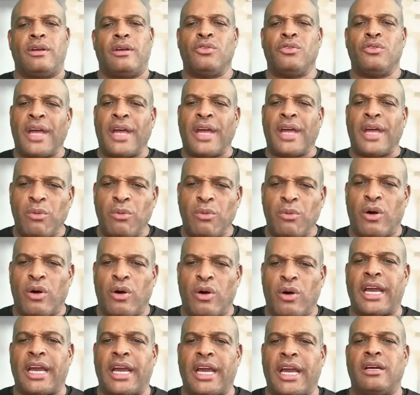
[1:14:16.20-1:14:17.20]
You think he
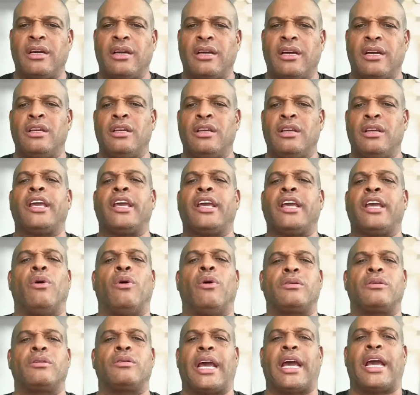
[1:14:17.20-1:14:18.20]
won't take good? You think he
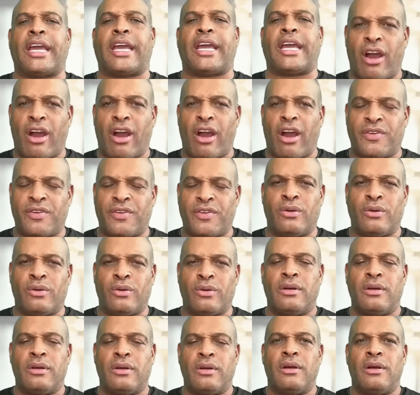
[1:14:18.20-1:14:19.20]
won't take care of
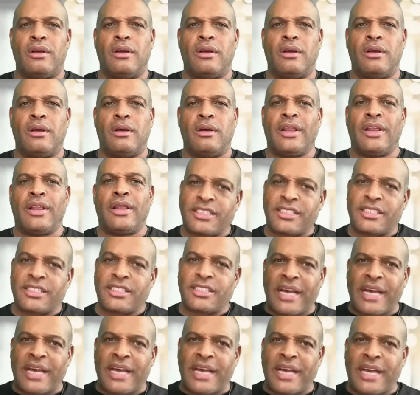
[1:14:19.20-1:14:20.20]
you? That's
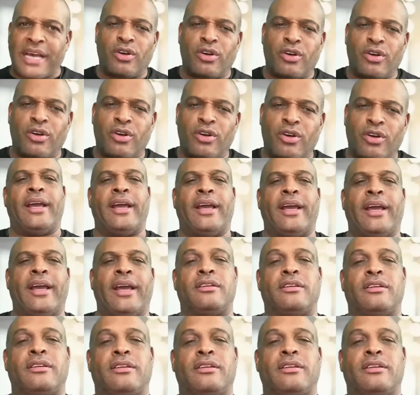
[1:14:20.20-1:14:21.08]
based on your faith.